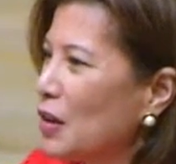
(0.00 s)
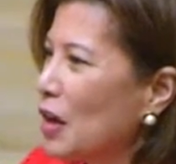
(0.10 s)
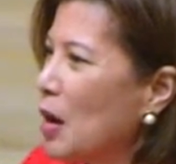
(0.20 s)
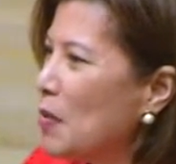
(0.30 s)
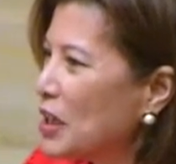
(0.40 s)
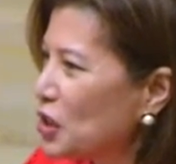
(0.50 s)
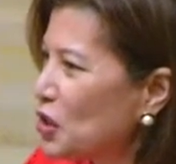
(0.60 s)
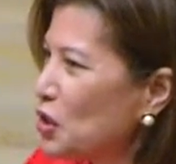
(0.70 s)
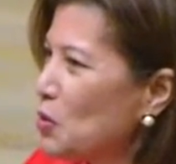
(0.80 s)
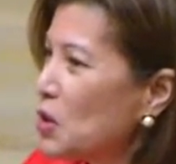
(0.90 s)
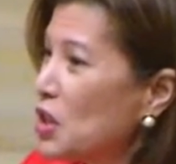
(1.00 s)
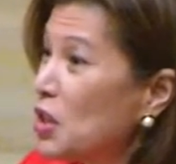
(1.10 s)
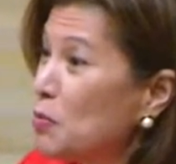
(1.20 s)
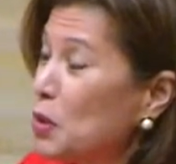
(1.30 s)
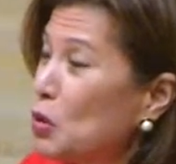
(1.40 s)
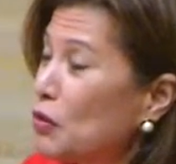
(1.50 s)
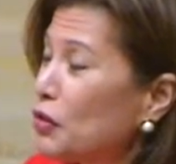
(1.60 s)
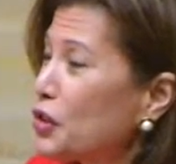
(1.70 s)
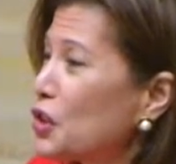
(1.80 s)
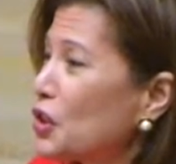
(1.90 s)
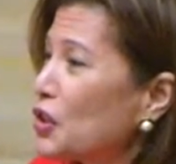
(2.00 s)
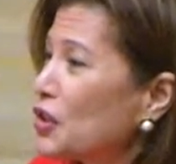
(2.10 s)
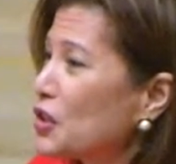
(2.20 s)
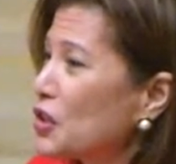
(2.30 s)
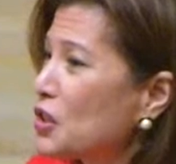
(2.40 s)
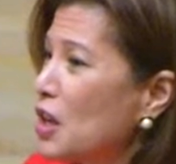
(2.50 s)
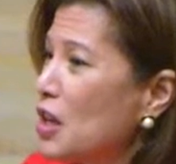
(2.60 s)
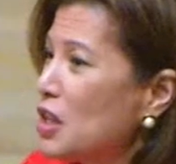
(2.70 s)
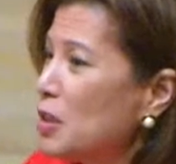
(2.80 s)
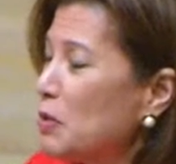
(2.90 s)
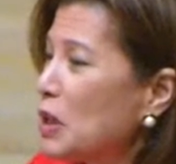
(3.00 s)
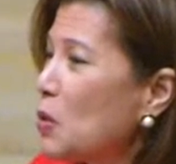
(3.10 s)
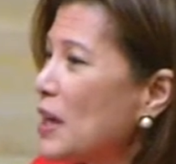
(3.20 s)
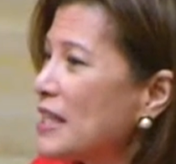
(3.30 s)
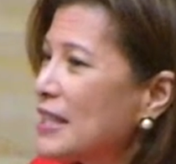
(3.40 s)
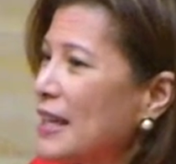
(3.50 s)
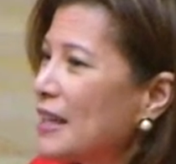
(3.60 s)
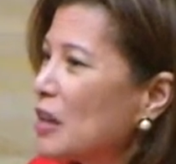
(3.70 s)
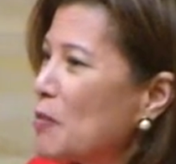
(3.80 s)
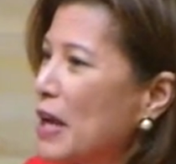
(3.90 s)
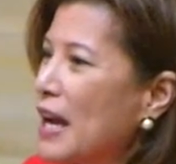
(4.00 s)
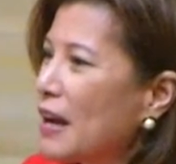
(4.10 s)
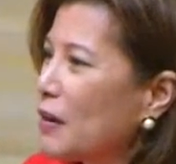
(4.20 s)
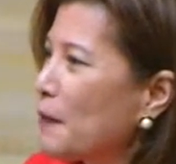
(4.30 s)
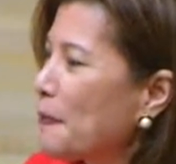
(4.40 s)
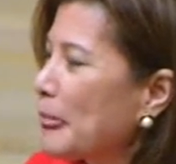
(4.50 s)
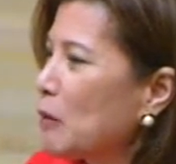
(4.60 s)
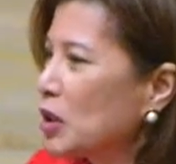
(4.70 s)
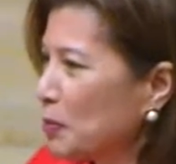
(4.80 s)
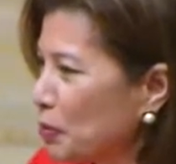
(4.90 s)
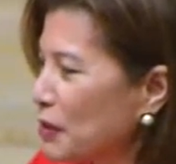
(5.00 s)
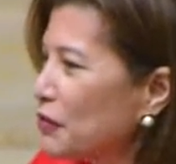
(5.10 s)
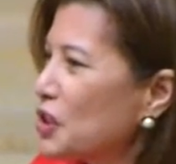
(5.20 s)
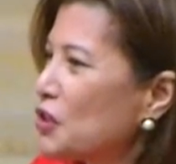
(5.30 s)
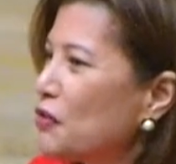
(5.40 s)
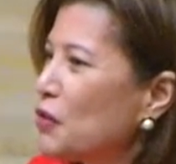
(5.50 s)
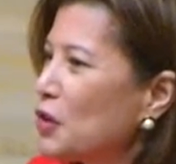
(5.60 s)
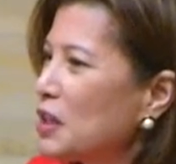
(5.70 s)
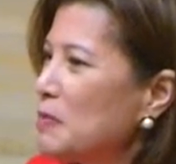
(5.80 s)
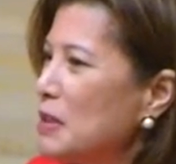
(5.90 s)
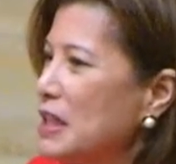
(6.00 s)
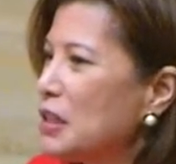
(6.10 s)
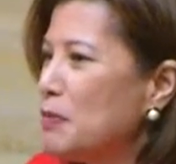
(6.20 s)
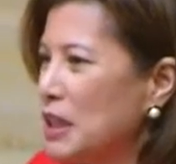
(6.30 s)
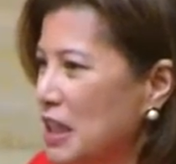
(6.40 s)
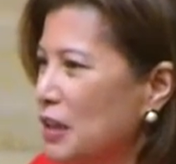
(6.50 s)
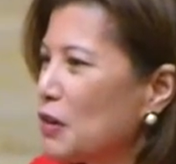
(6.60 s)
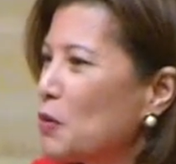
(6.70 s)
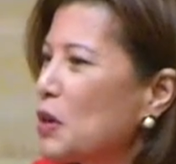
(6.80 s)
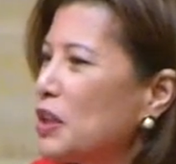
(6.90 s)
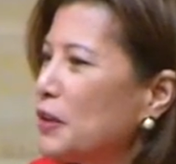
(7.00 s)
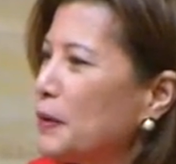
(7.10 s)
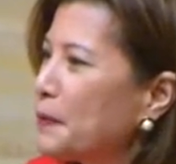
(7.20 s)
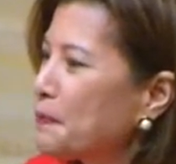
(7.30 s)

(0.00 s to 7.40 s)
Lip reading: amongst you in this beautiful church to be quite taken aback with the privilege afforded me to be here with you.